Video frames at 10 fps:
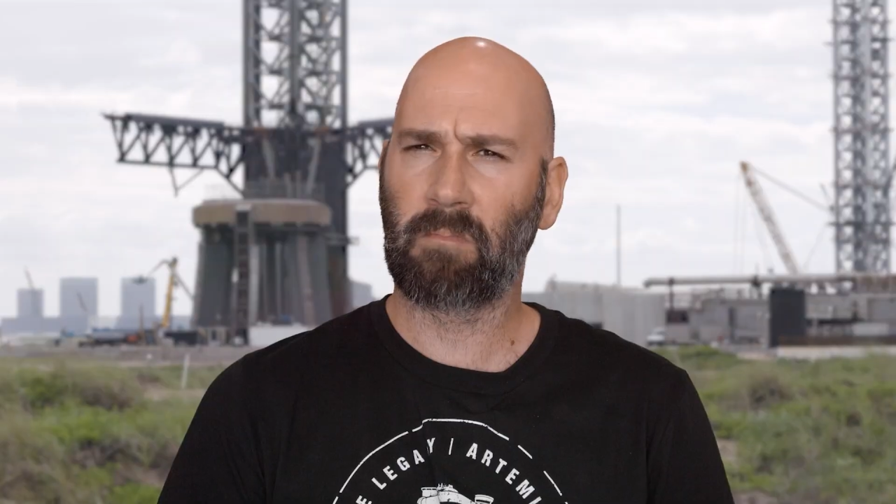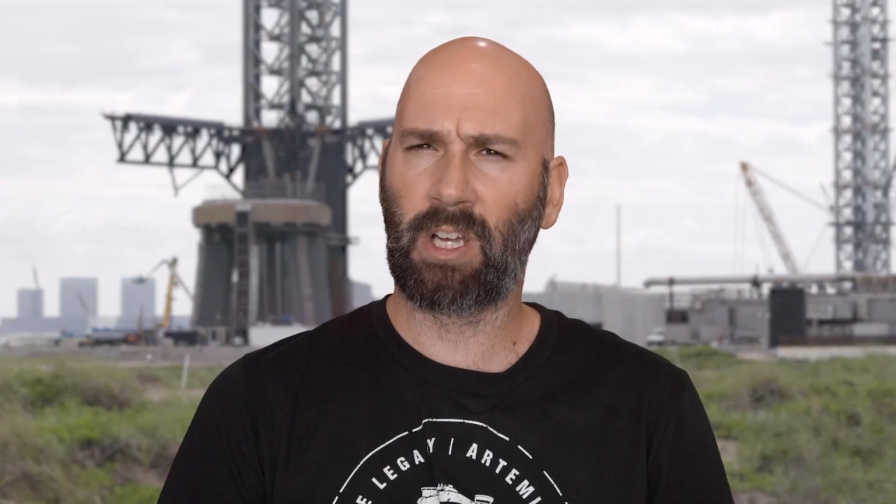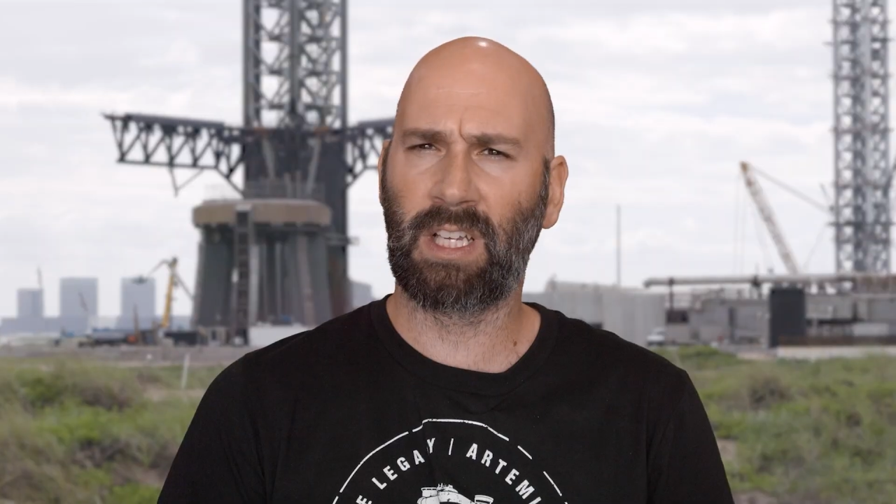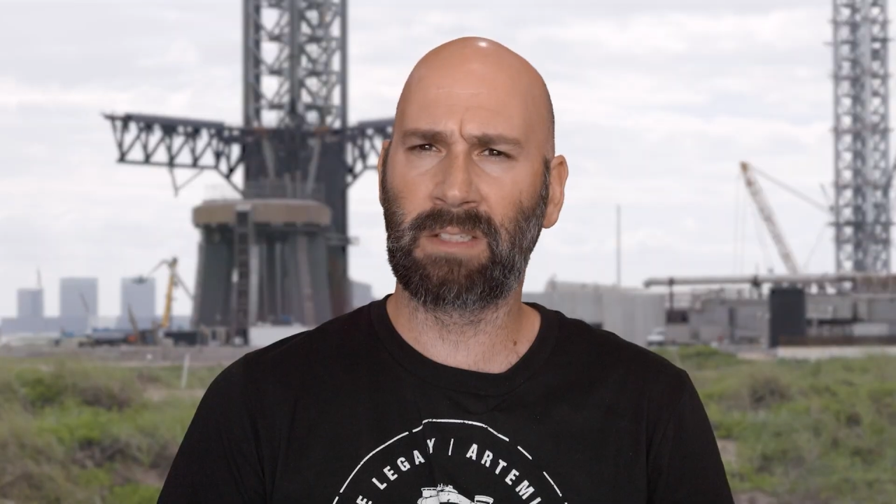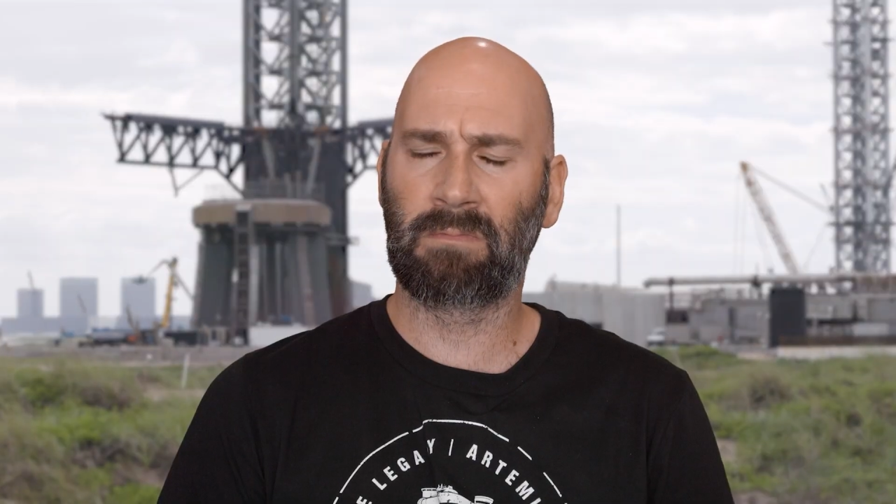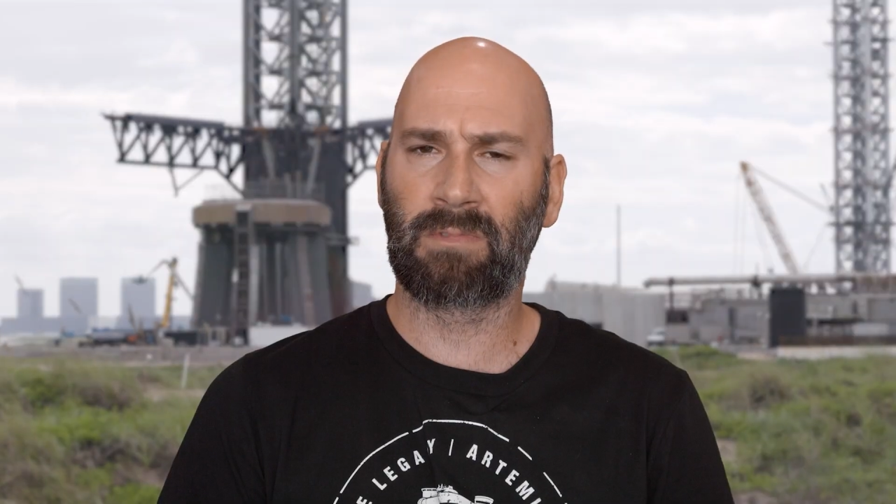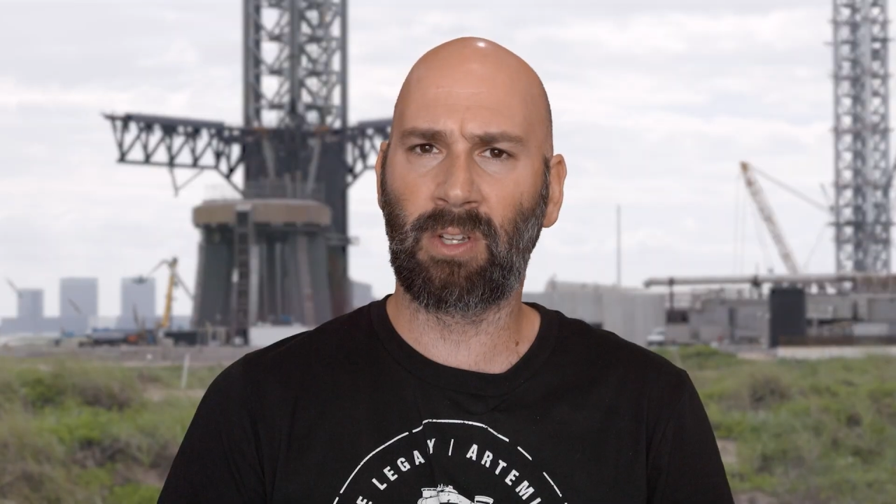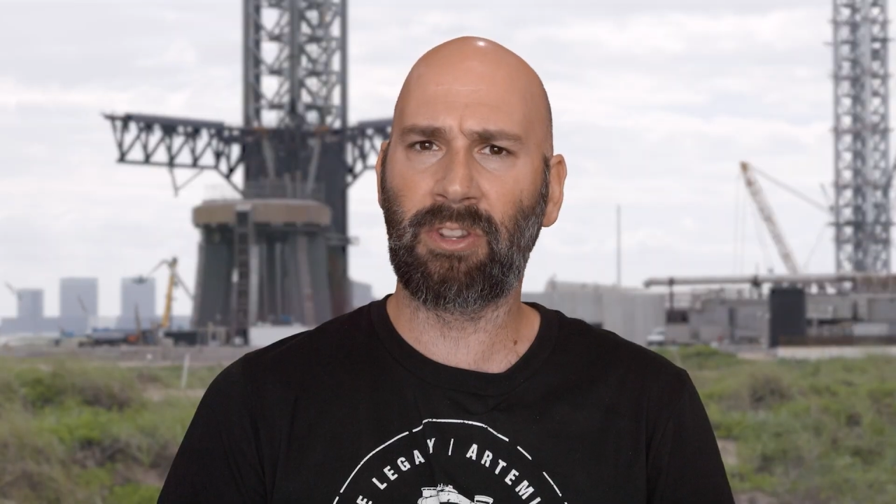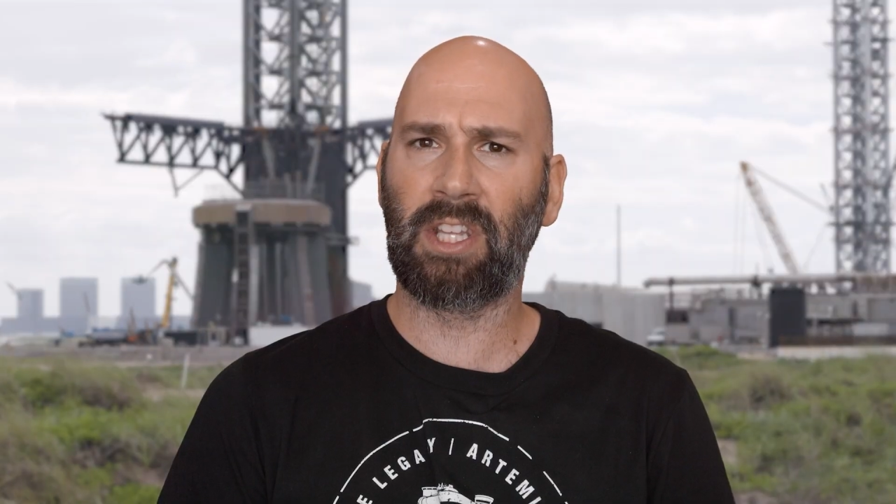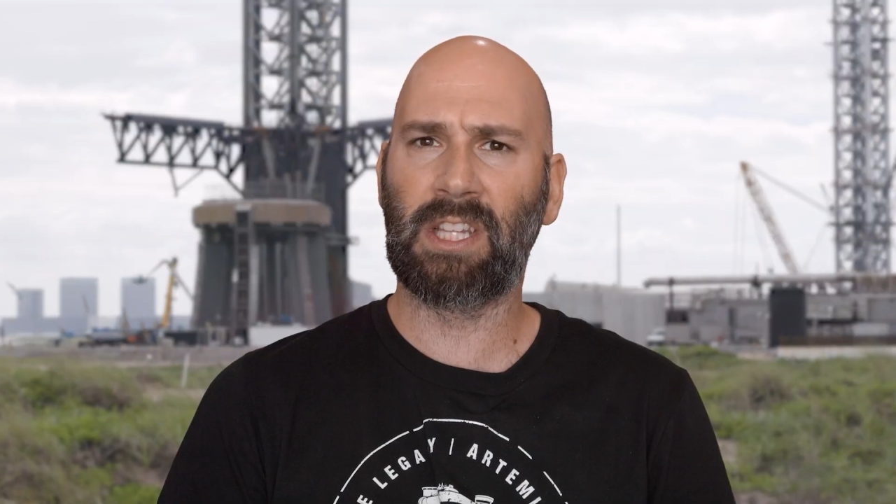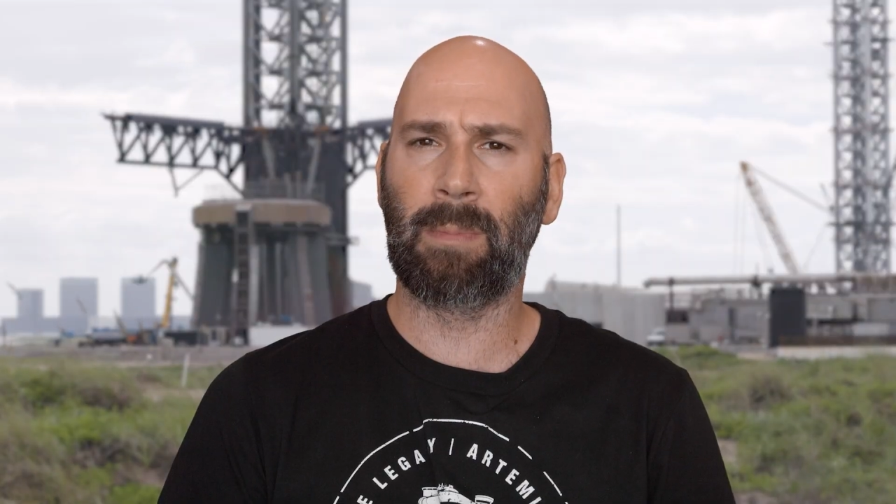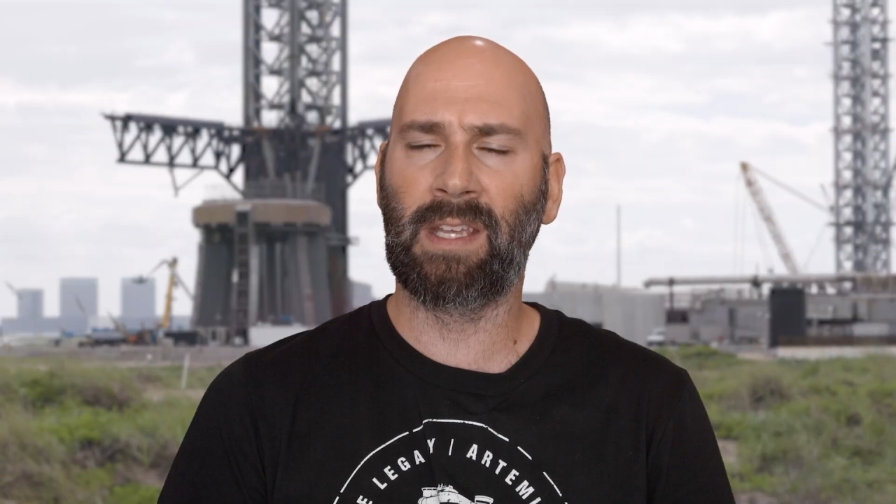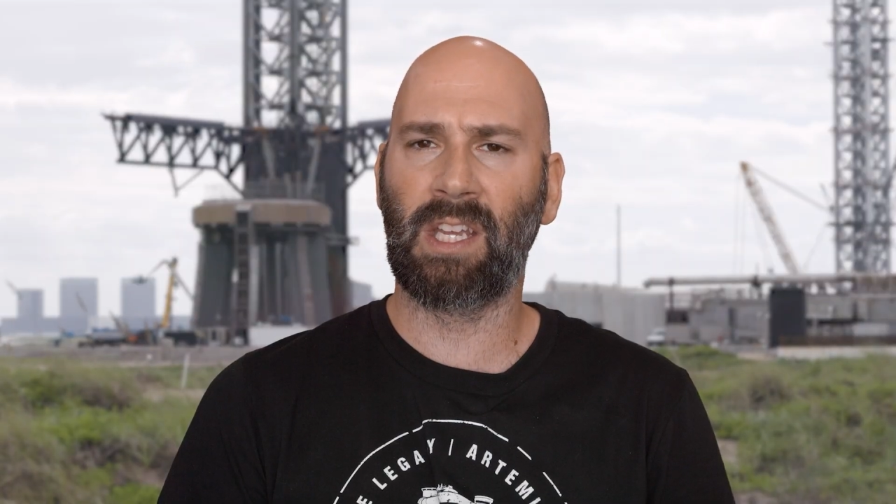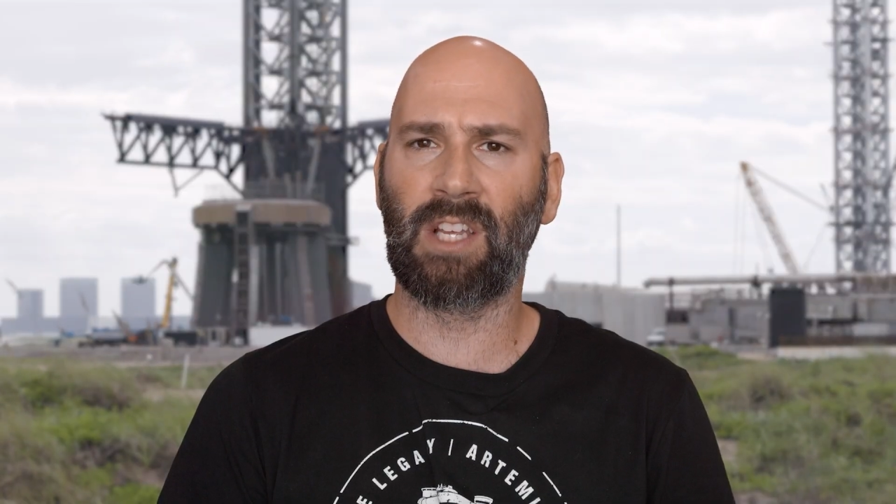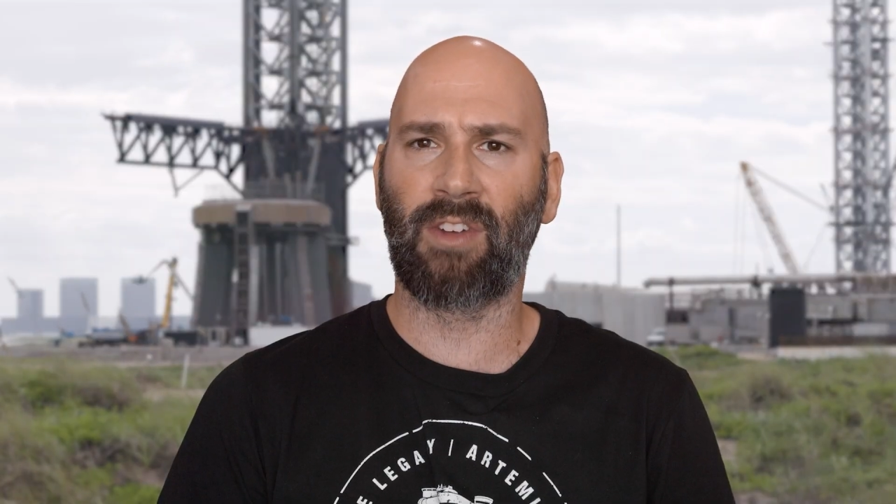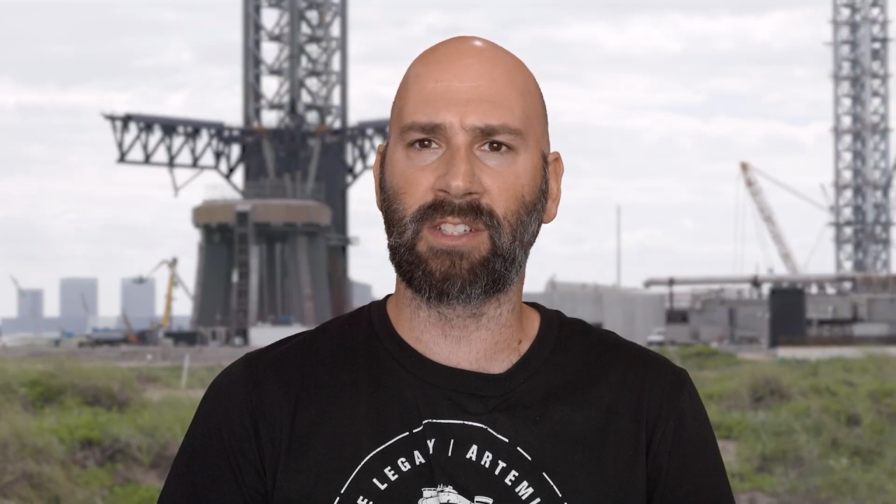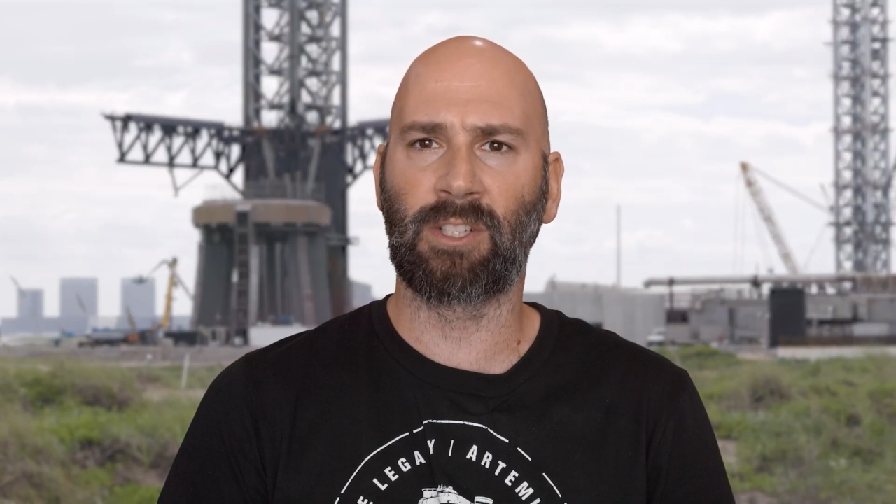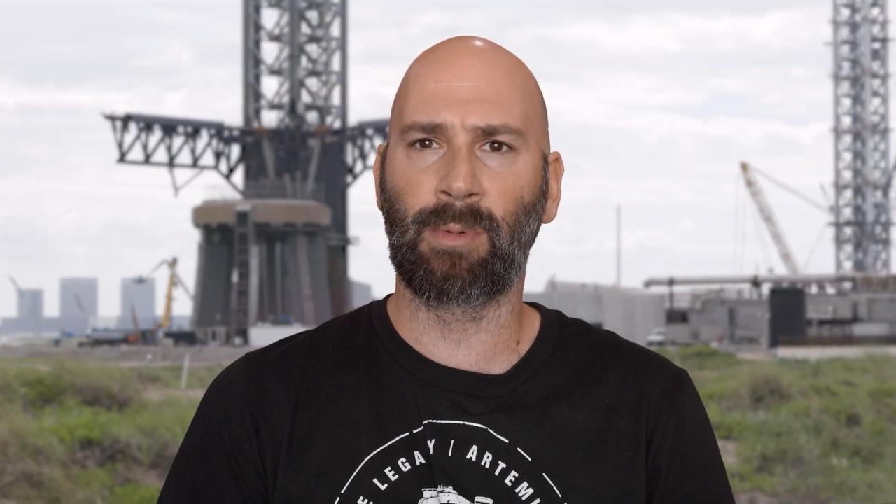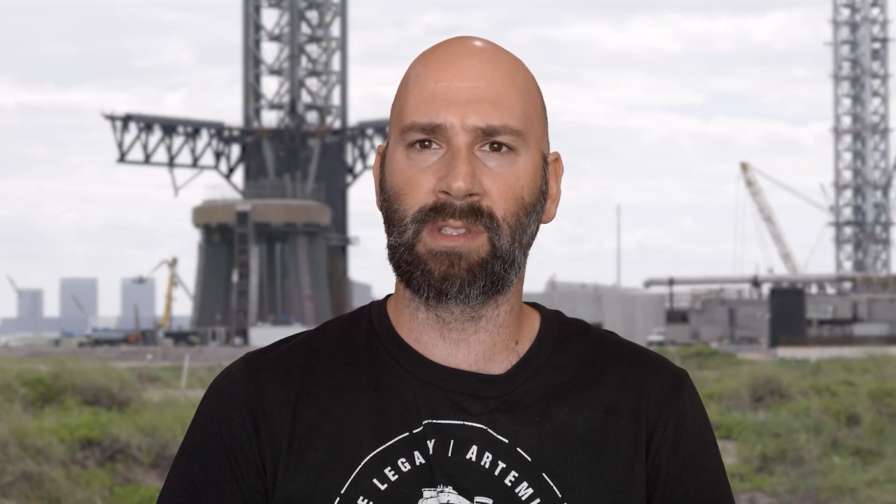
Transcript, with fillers: I don't think the beginning of October